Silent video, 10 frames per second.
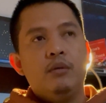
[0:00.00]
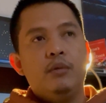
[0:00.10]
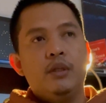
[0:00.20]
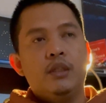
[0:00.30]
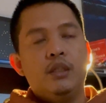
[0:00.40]

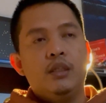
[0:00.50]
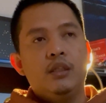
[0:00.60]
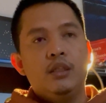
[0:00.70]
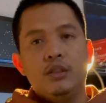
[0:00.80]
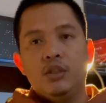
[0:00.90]
But the
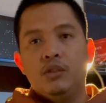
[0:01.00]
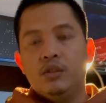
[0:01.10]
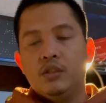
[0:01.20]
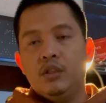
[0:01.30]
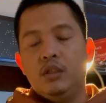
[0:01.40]
decision
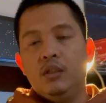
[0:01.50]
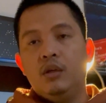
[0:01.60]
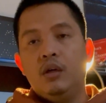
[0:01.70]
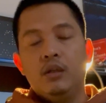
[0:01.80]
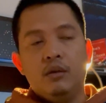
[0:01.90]
is still
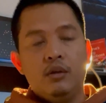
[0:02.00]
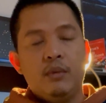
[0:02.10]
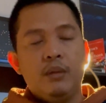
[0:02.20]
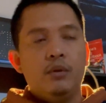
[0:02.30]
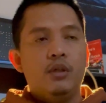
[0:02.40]
on
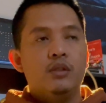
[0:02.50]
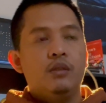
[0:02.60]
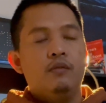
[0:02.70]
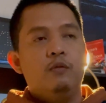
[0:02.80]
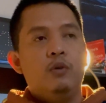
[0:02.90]
my boss,
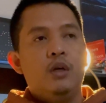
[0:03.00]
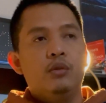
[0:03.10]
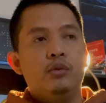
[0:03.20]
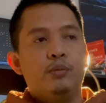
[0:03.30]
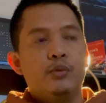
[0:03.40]
if how
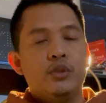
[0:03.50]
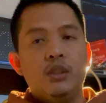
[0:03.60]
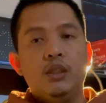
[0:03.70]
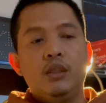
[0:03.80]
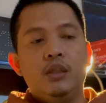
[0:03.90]
to
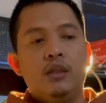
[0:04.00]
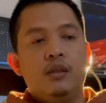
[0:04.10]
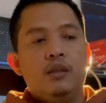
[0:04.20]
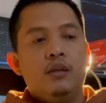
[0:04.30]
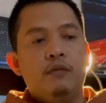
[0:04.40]
proceed,
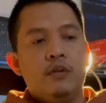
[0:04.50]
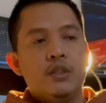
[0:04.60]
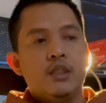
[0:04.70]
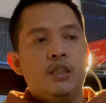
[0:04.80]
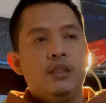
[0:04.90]
and if
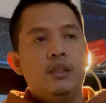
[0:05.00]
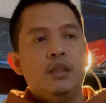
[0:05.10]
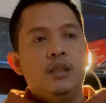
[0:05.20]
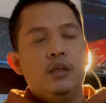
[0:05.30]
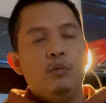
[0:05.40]

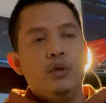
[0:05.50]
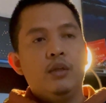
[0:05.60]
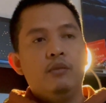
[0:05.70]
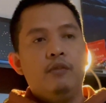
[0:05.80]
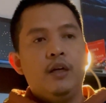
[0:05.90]
we
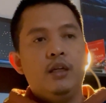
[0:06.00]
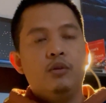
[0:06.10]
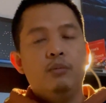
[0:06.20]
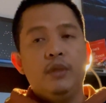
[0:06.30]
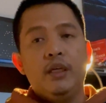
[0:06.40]
can file a
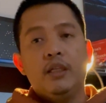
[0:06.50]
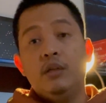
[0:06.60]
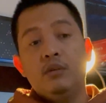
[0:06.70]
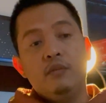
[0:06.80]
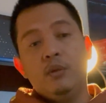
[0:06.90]
complaint. I
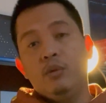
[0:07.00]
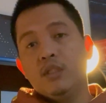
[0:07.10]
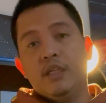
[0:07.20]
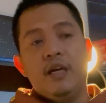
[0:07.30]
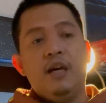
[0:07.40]
don't even know what's
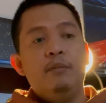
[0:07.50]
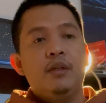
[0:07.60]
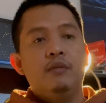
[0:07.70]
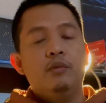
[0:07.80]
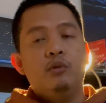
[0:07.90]
gonna happen
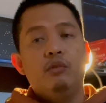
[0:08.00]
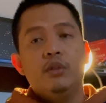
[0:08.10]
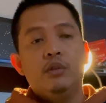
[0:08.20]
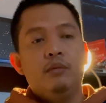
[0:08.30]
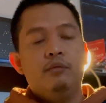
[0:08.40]
if we ever
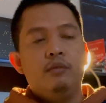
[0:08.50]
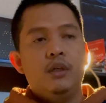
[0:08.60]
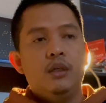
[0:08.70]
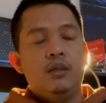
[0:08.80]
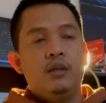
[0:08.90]
do
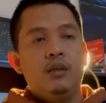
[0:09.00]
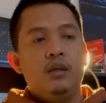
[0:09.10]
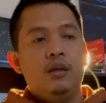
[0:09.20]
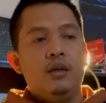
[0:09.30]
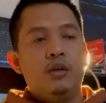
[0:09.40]

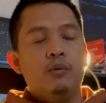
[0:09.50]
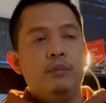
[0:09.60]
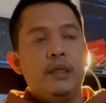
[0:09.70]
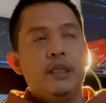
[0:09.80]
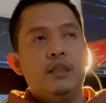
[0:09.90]
a
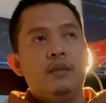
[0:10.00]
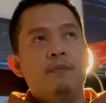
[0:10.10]
complaint.